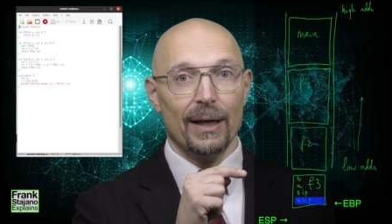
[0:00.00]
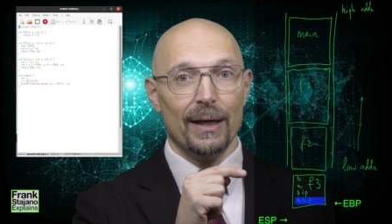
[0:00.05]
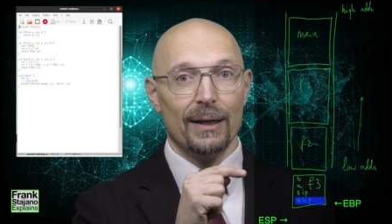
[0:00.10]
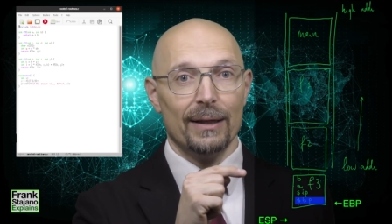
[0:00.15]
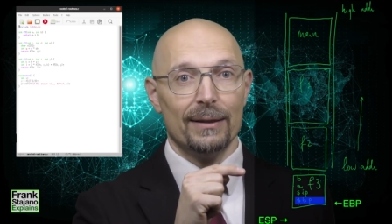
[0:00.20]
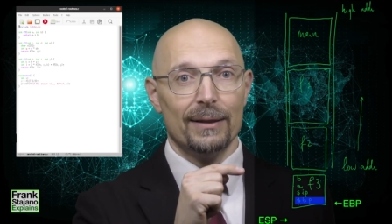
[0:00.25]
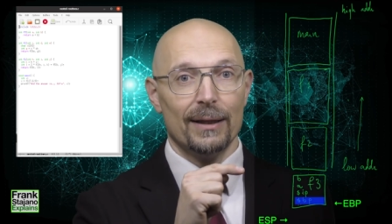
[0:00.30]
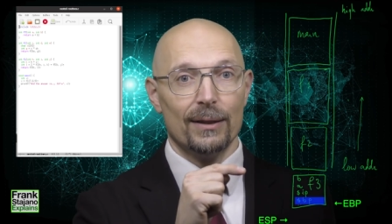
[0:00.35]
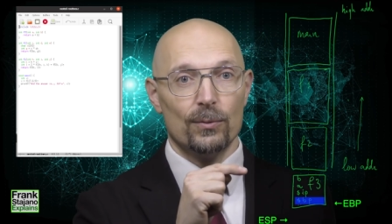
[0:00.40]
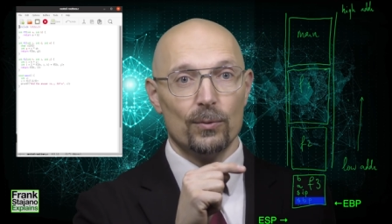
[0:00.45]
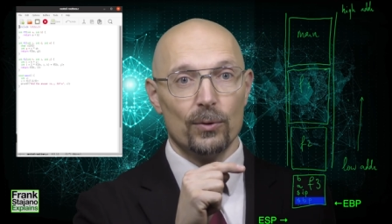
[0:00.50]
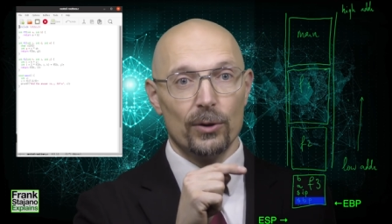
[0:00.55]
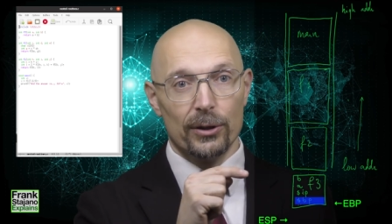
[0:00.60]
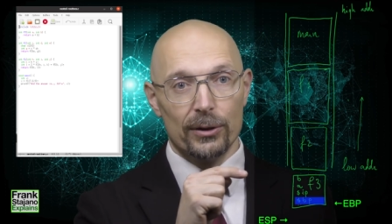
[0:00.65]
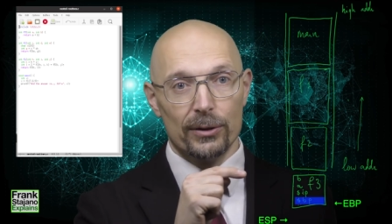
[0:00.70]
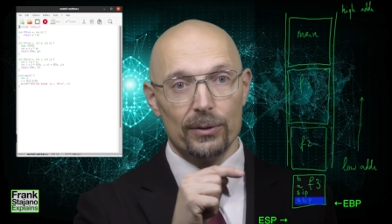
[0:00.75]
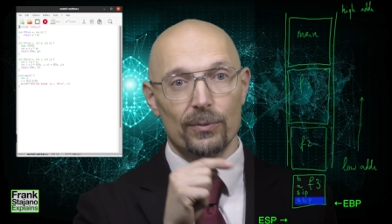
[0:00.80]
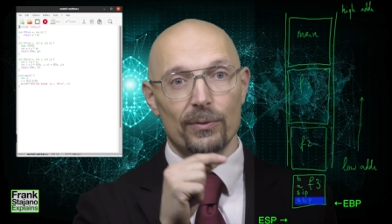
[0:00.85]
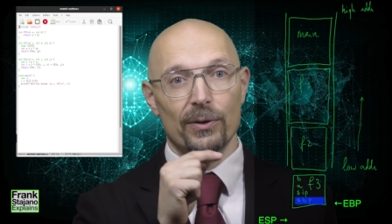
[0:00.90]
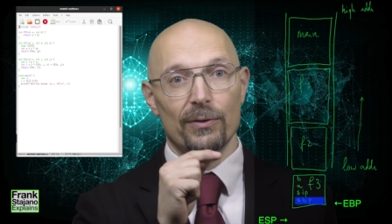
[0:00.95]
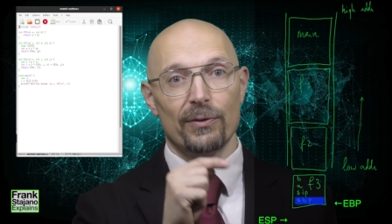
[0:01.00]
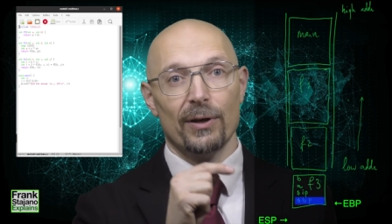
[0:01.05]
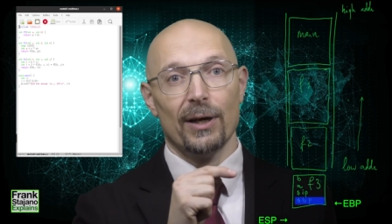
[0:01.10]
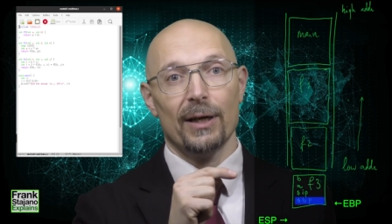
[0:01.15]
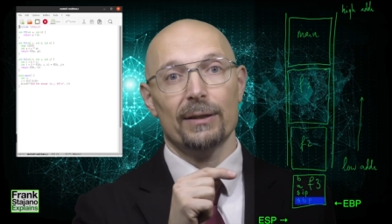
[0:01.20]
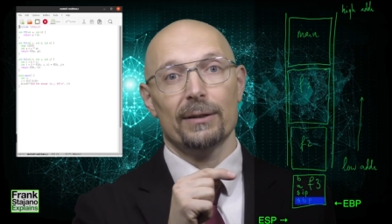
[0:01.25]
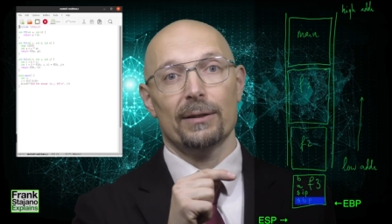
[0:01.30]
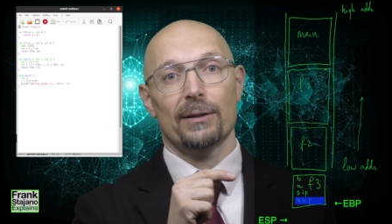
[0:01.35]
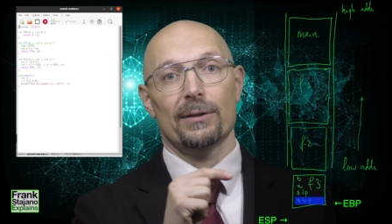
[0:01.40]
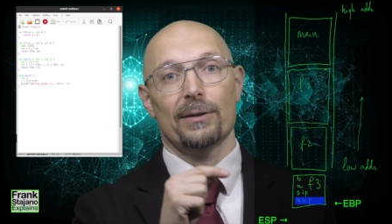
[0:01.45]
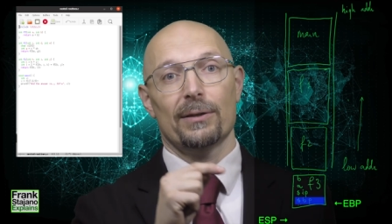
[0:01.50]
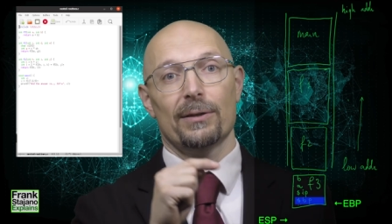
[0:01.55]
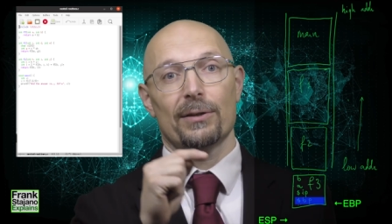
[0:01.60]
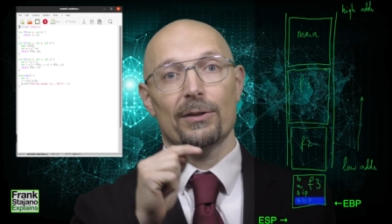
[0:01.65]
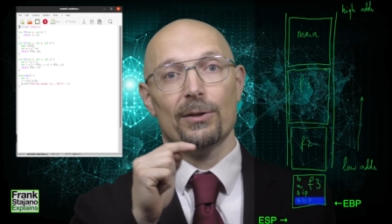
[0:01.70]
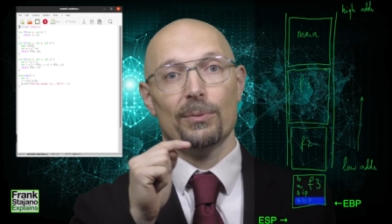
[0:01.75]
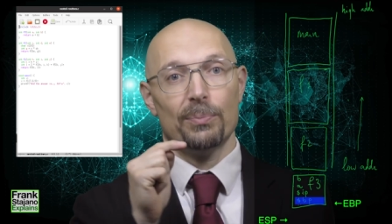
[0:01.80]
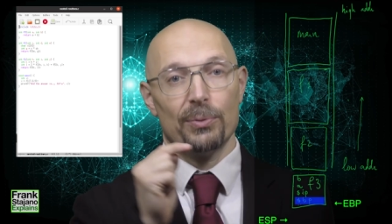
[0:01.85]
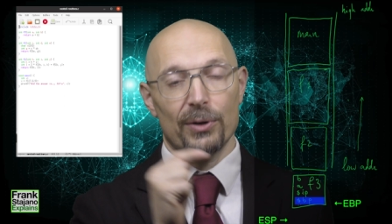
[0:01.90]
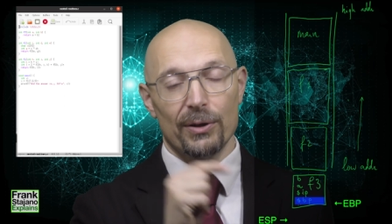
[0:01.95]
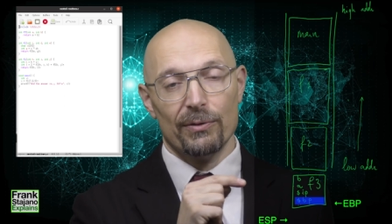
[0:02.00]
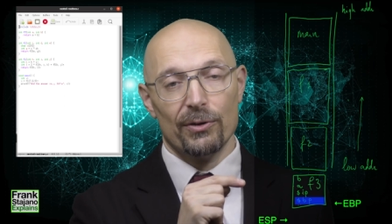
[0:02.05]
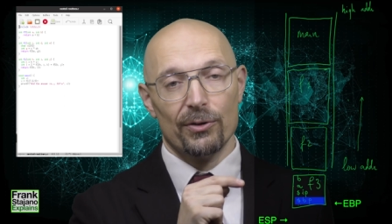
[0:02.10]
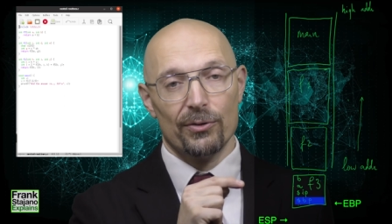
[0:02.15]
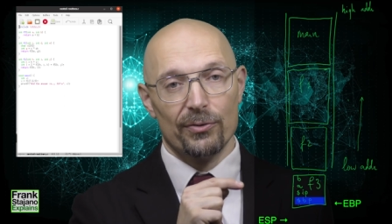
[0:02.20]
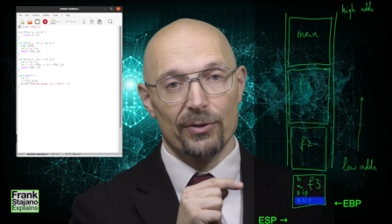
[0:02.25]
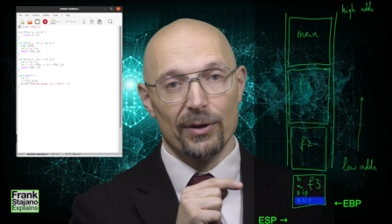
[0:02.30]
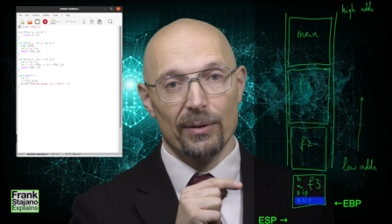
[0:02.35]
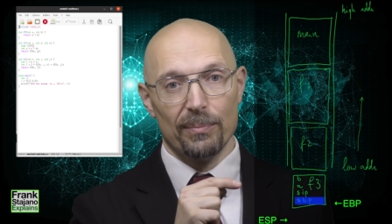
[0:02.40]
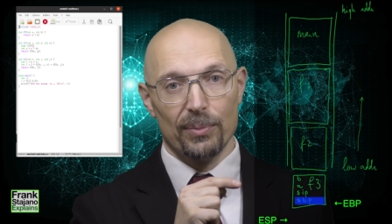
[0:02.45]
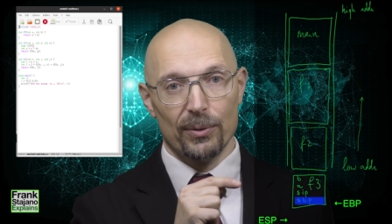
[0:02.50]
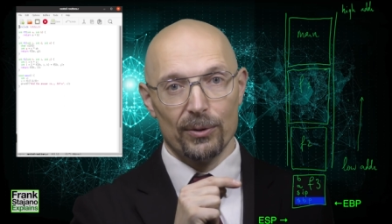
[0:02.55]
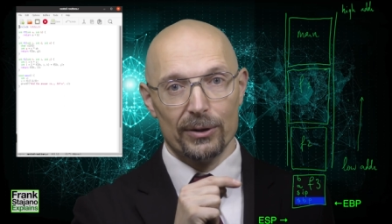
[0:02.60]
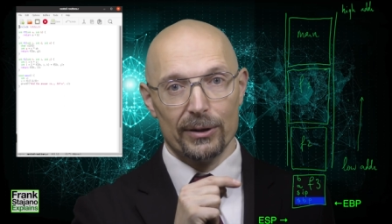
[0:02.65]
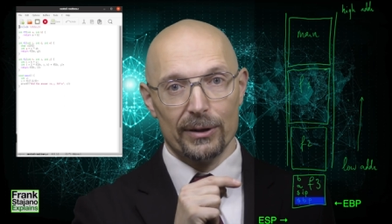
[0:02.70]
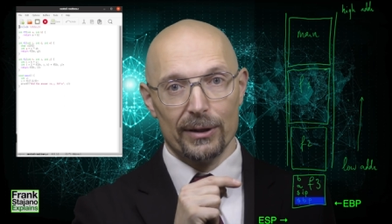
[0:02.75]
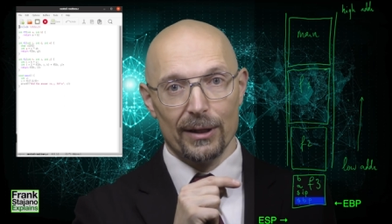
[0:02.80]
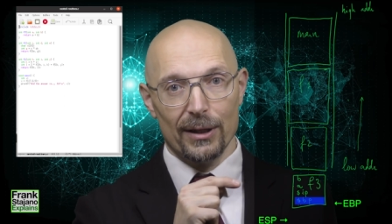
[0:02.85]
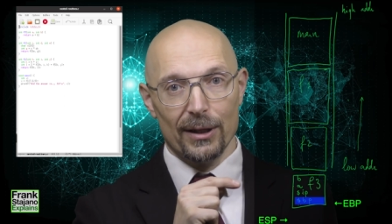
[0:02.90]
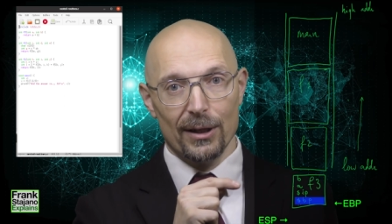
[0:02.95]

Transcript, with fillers: and in that word we find the previous frame point.